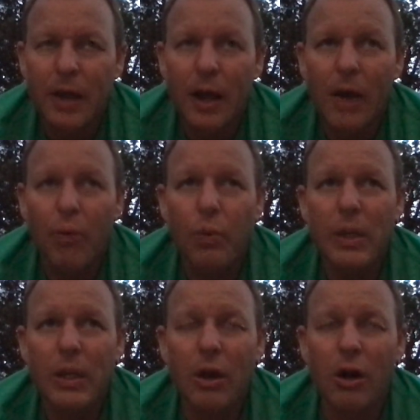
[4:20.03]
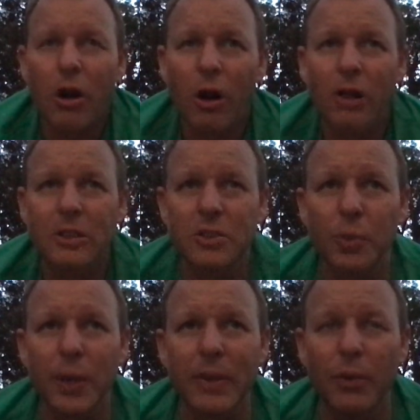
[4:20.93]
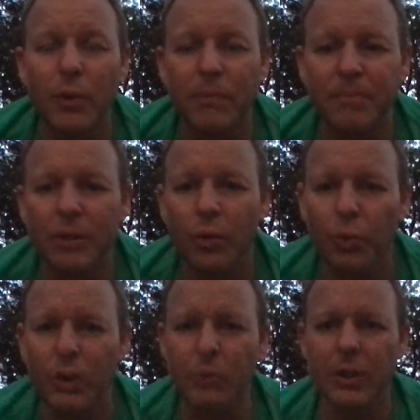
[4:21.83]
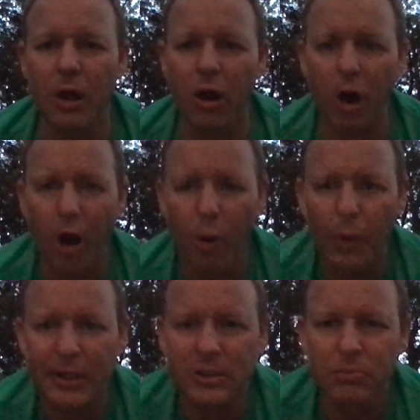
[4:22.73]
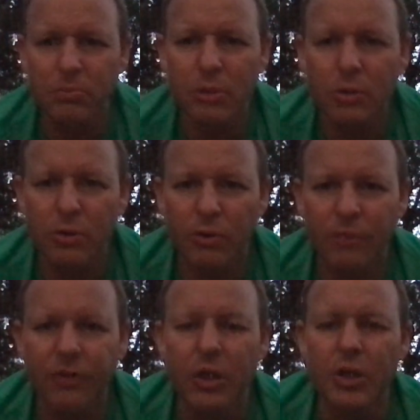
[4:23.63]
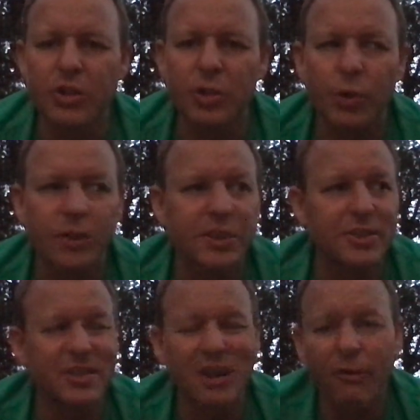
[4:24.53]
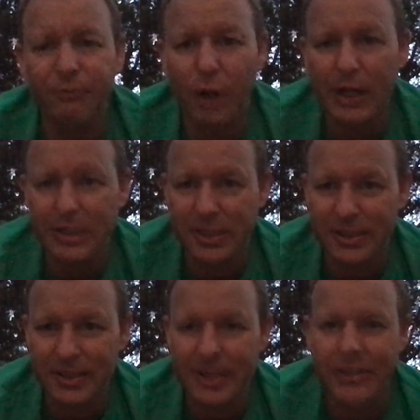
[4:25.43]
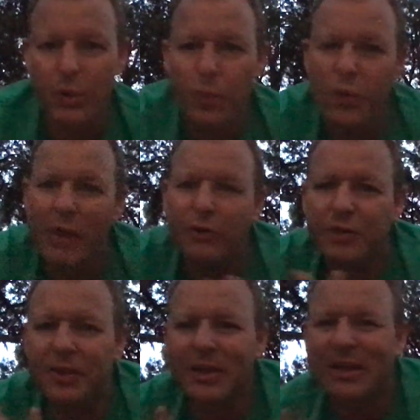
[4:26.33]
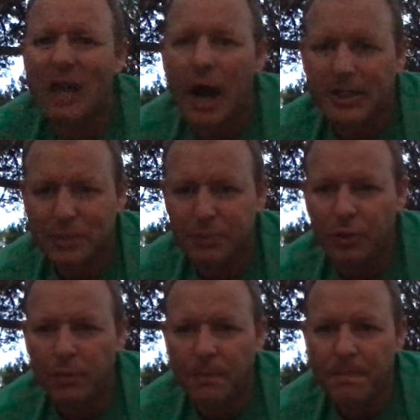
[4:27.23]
our hearts, the way that we're built, we would always move towards self-righteous deeds rather than the gospel.